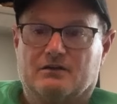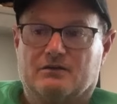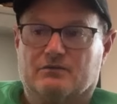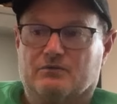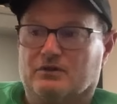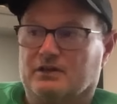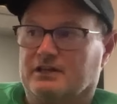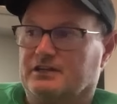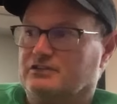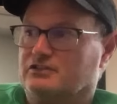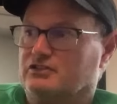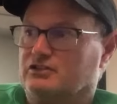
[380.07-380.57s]

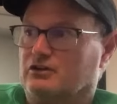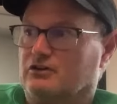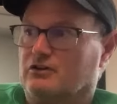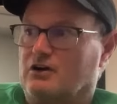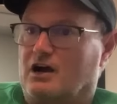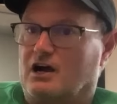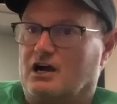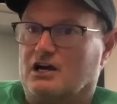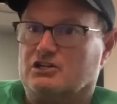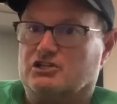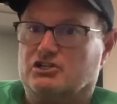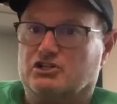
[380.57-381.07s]
released their
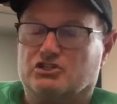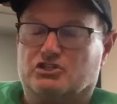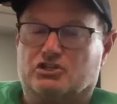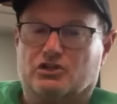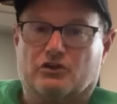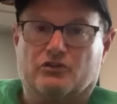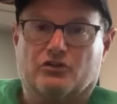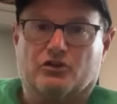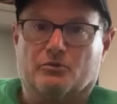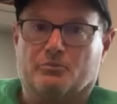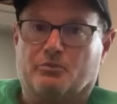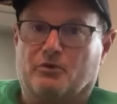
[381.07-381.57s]
auction,
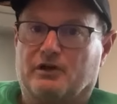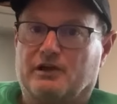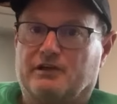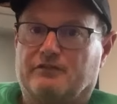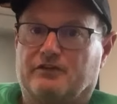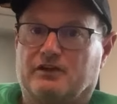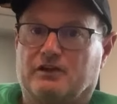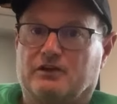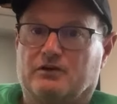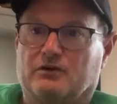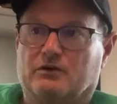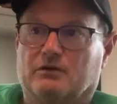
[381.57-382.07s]
showed their
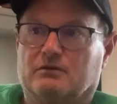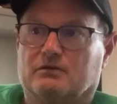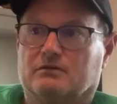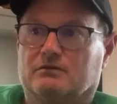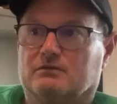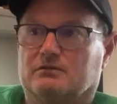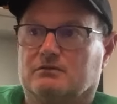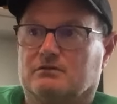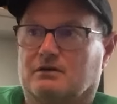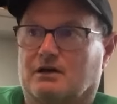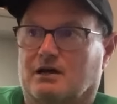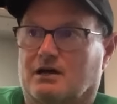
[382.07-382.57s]
preview.
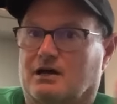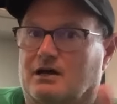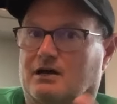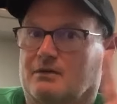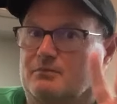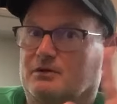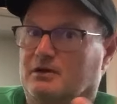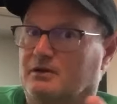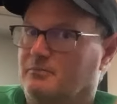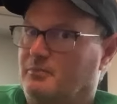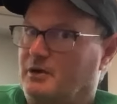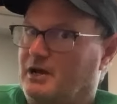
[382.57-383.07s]
Uh,
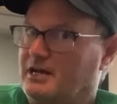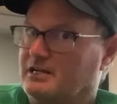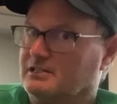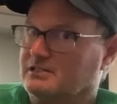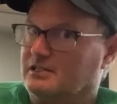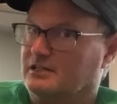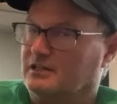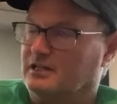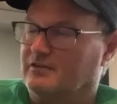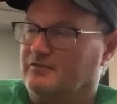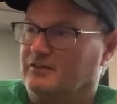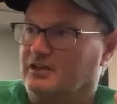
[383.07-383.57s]
I'm gonna pass
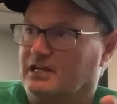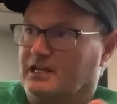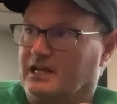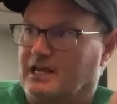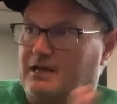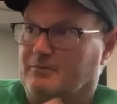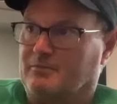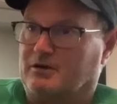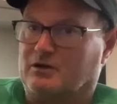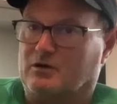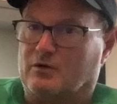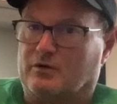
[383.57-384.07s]
on Love of the
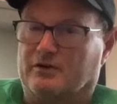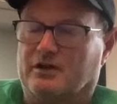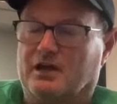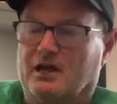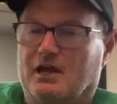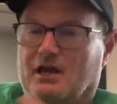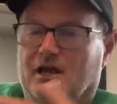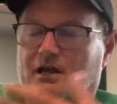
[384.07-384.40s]
Game. I'm going.